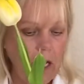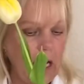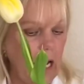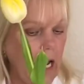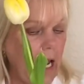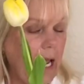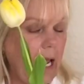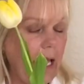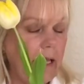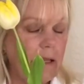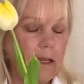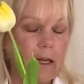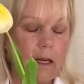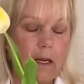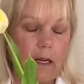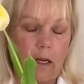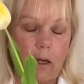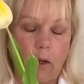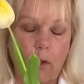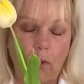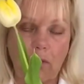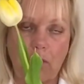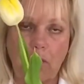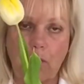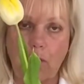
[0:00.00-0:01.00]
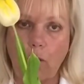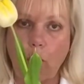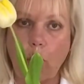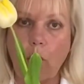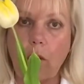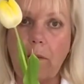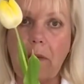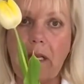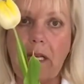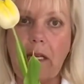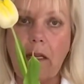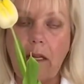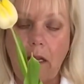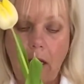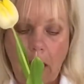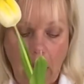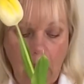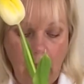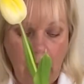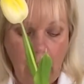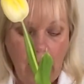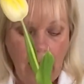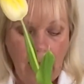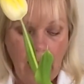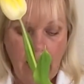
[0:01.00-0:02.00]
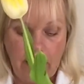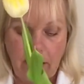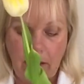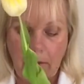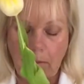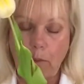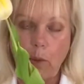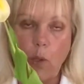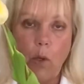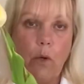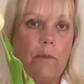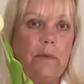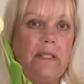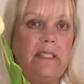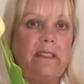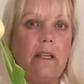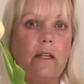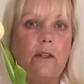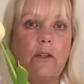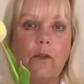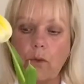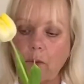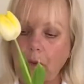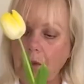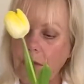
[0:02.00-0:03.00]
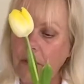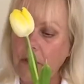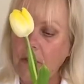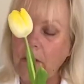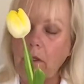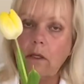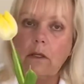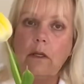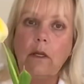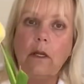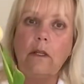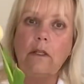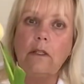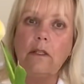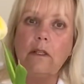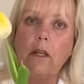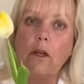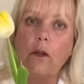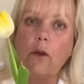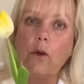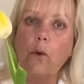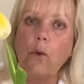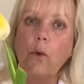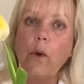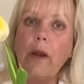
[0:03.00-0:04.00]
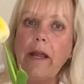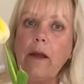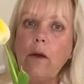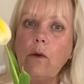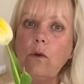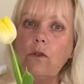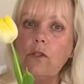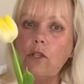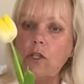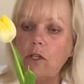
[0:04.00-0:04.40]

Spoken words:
and then it goes dormant, and the bulb is under the ground,